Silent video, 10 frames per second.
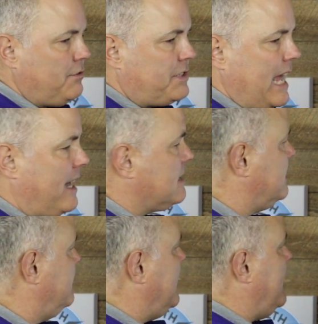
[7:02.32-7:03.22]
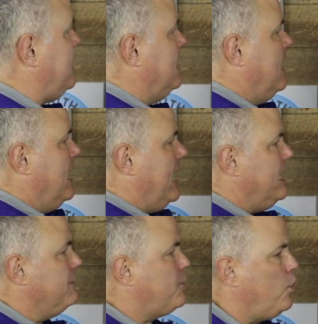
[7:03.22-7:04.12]
2008,
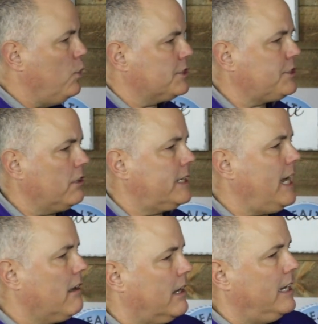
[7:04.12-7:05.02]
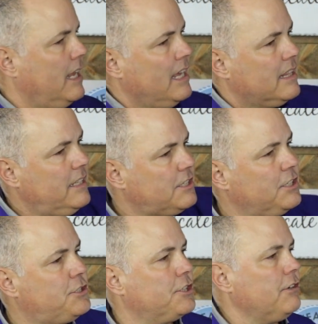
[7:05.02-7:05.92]
and of course our current. This
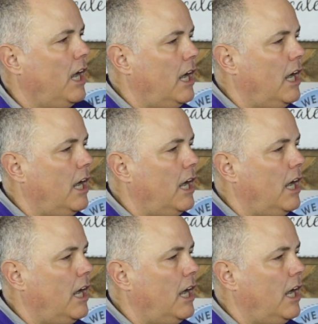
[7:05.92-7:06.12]
is your